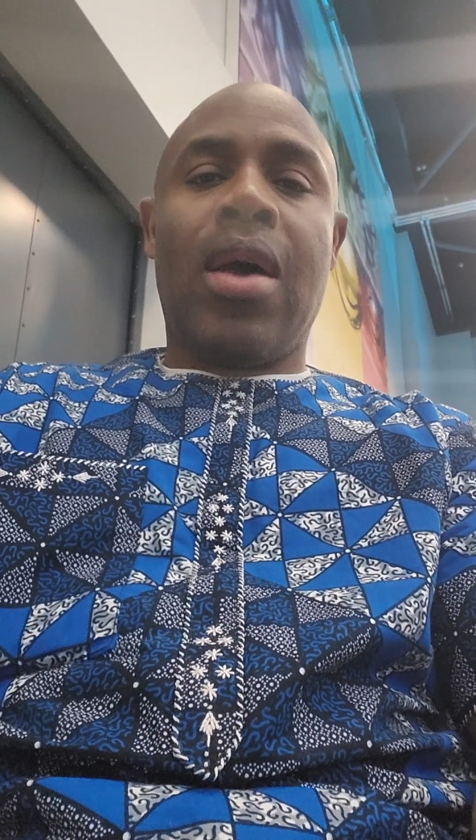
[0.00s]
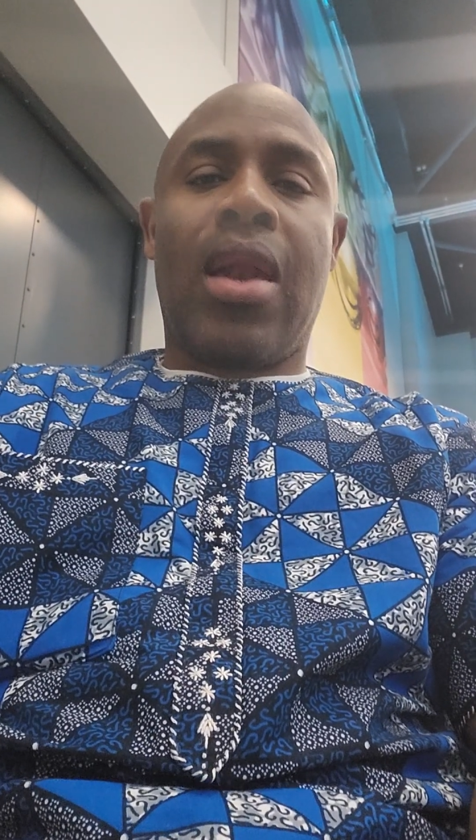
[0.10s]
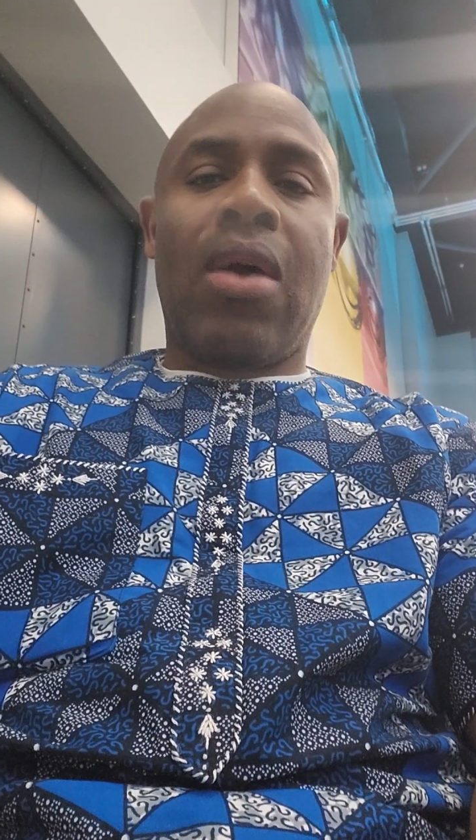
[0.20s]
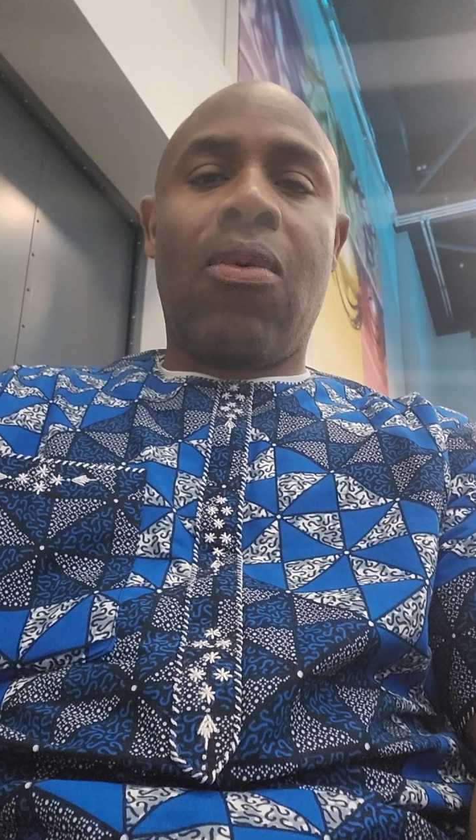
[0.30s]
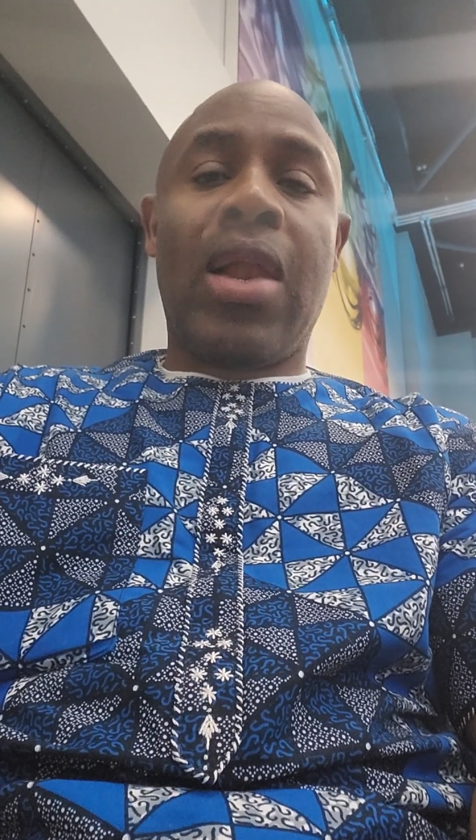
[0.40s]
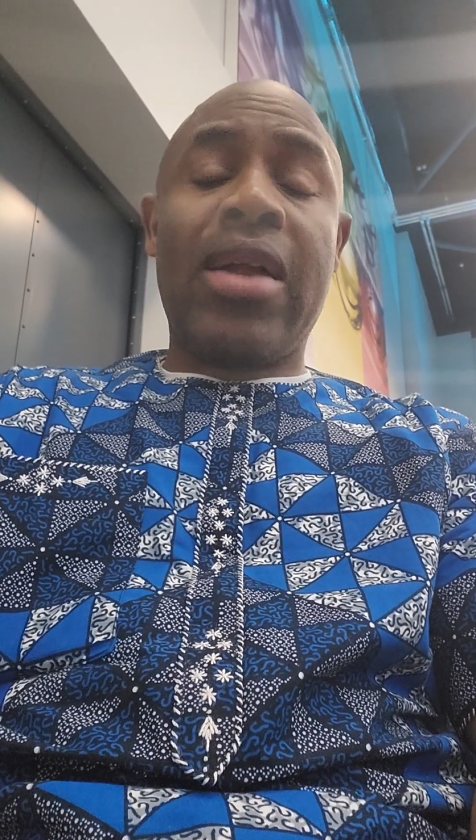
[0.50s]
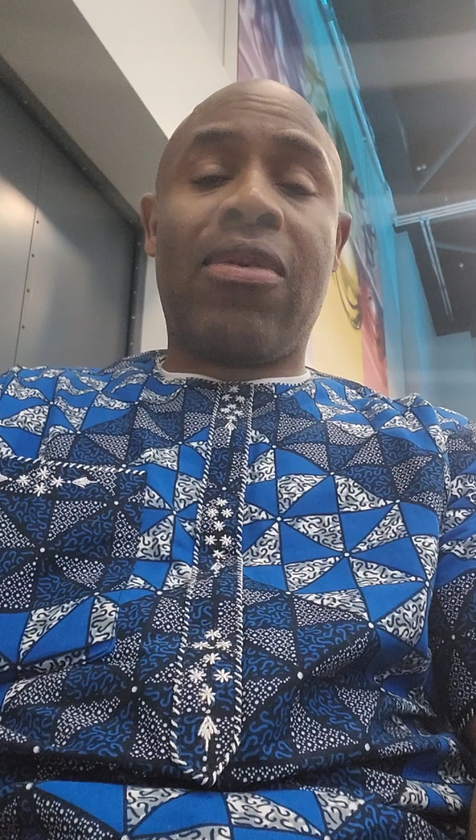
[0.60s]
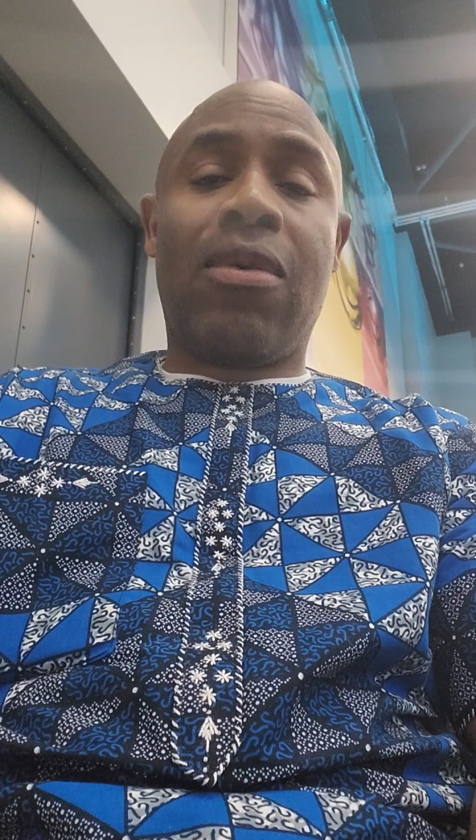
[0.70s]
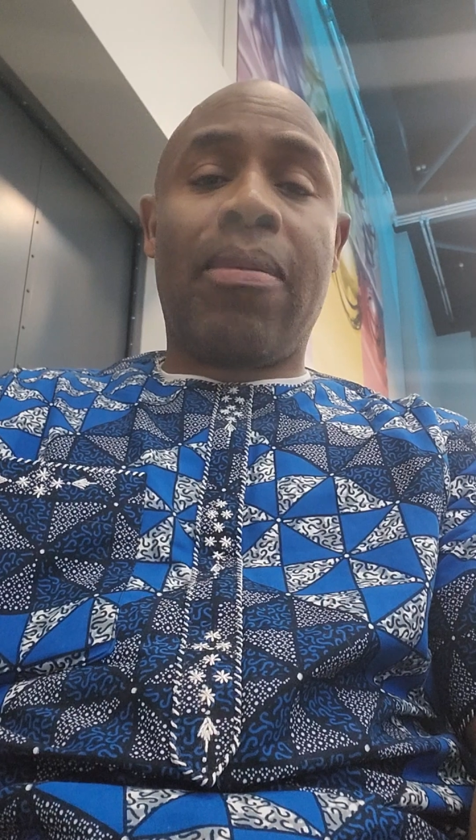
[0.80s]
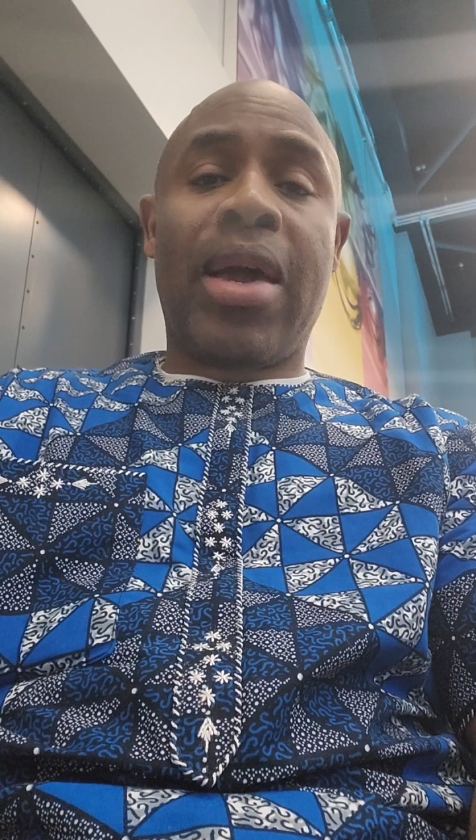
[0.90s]
And I would like
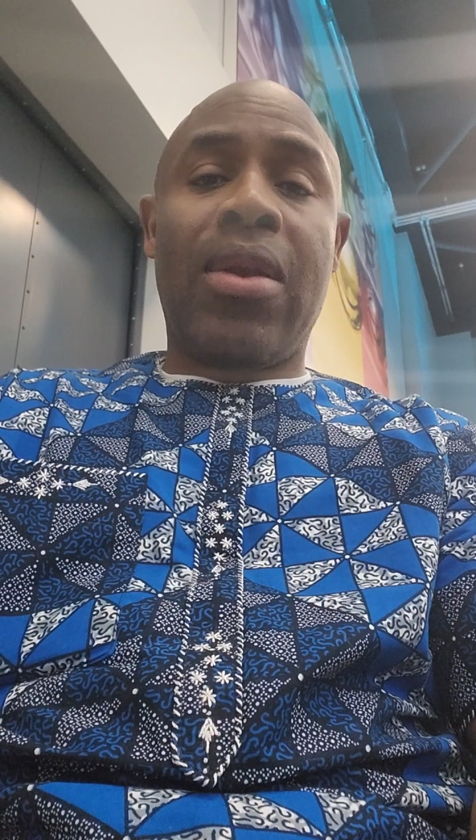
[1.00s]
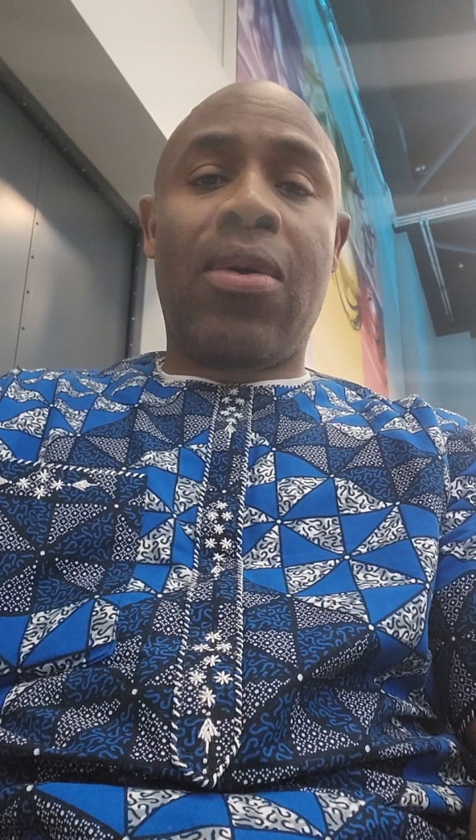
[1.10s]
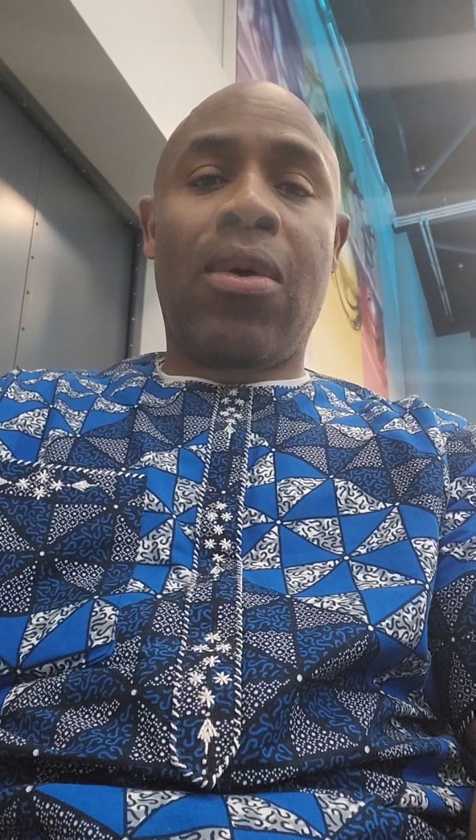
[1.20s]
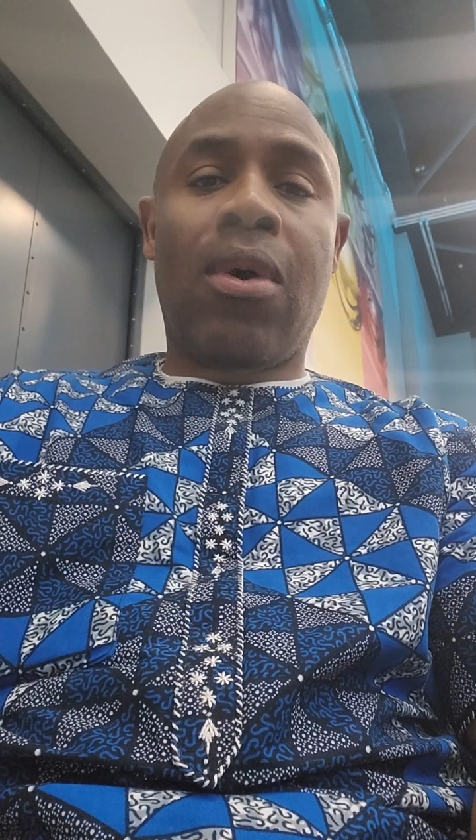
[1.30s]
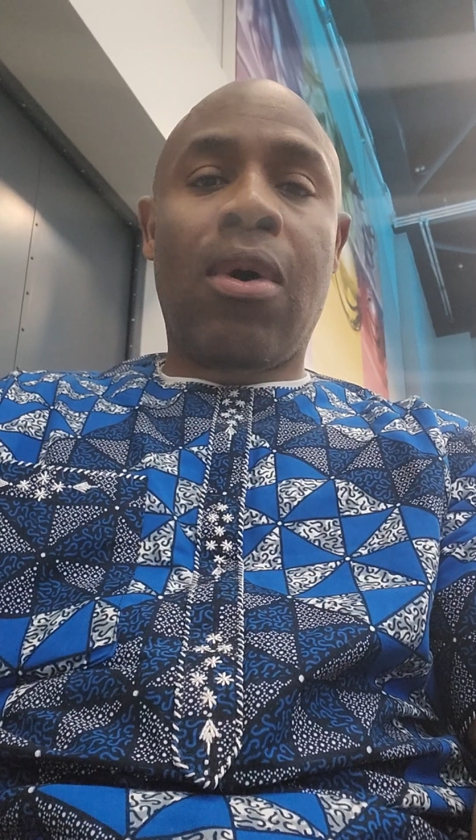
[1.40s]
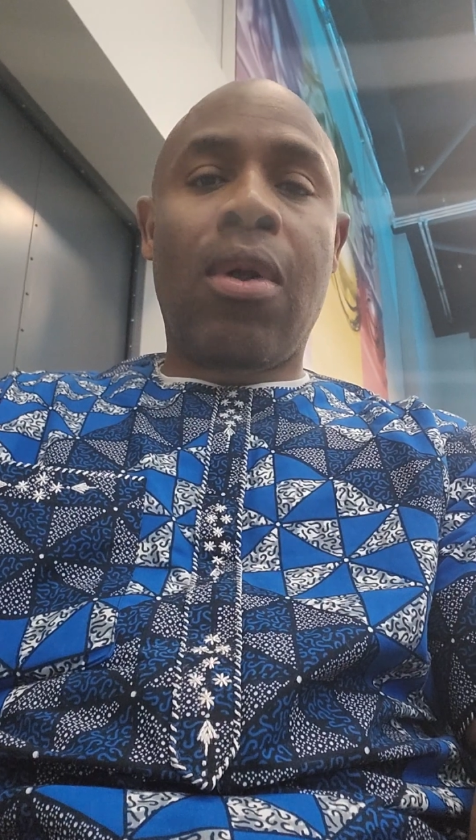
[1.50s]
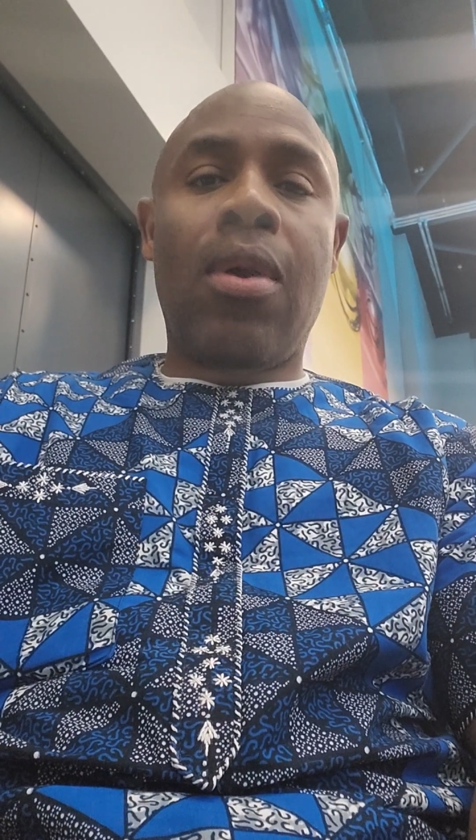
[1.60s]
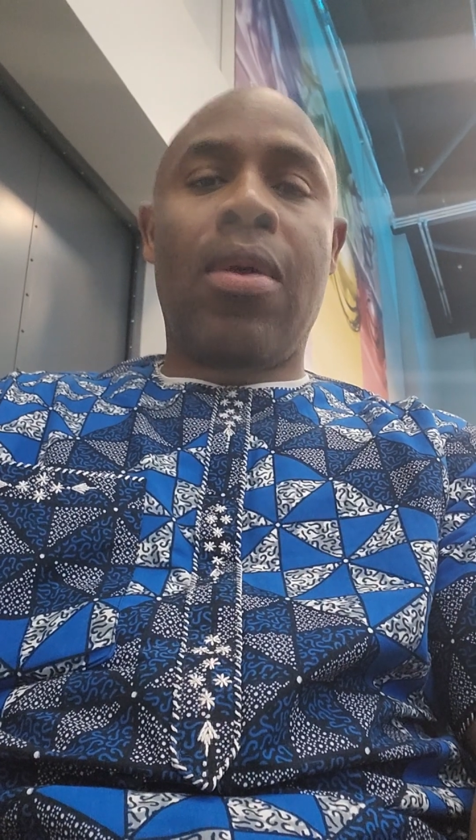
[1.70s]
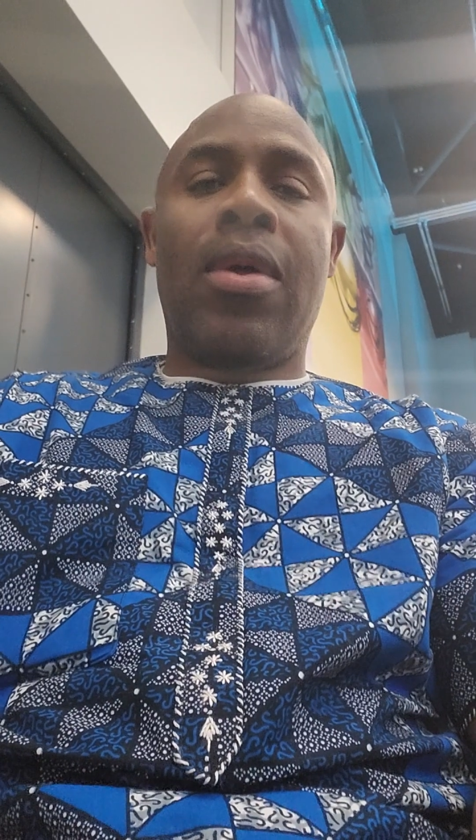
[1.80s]
to remind you all